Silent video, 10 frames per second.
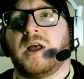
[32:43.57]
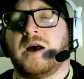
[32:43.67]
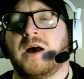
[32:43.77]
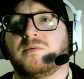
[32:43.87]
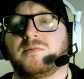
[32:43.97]

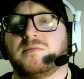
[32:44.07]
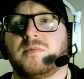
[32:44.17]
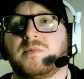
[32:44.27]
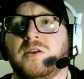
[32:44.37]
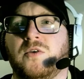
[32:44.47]
I know
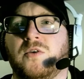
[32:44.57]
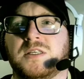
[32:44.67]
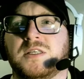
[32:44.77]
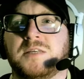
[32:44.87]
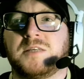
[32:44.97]
there's
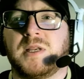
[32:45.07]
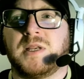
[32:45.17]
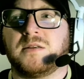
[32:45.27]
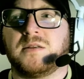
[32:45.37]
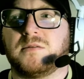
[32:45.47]
been
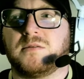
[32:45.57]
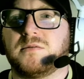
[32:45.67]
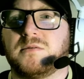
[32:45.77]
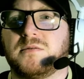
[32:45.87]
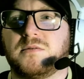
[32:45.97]

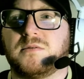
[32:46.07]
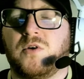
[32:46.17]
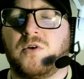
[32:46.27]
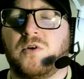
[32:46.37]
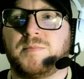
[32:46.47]

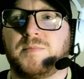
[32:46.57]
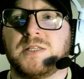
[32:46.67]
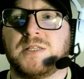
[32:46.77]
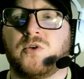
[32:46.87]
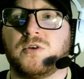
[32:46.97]
talks of him